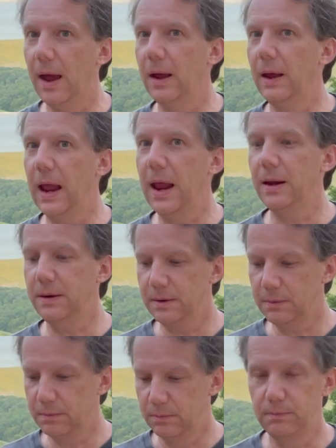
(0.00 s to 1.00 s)

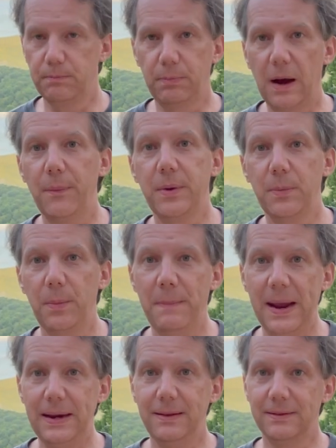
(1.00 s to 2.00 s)
and probably
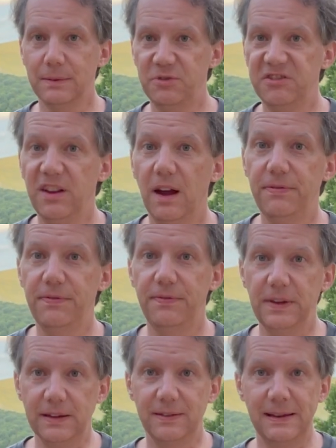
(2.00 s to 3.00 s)
made some stuff
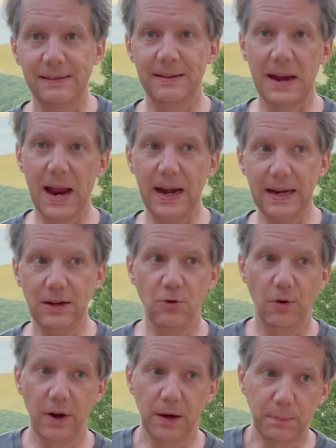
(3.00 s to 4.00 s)
in Cincinnati
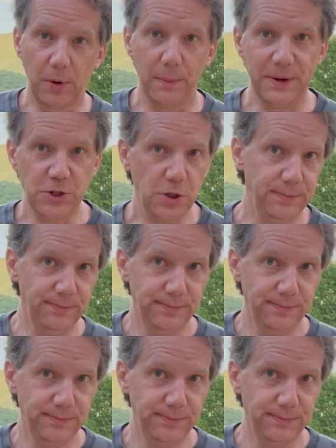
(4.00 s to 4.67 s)
during Prohibition.